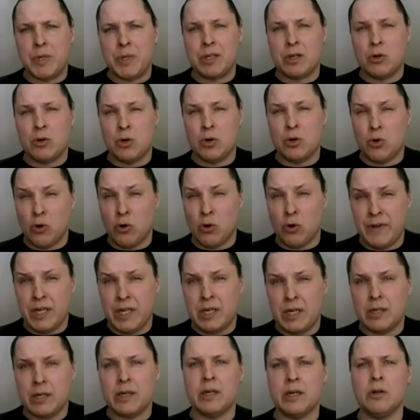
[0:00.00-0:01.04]
with
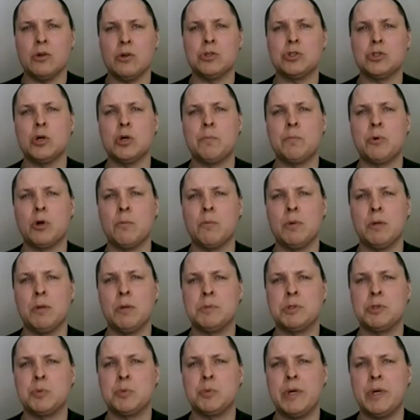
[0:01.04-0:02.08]
COVID, and also
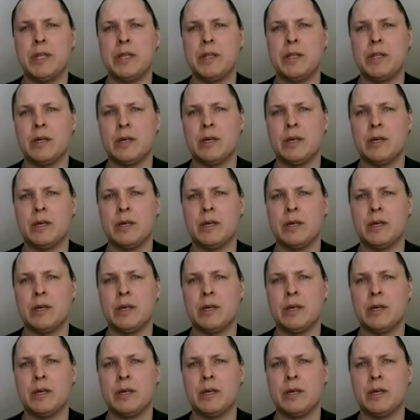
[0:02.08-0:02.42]
problems with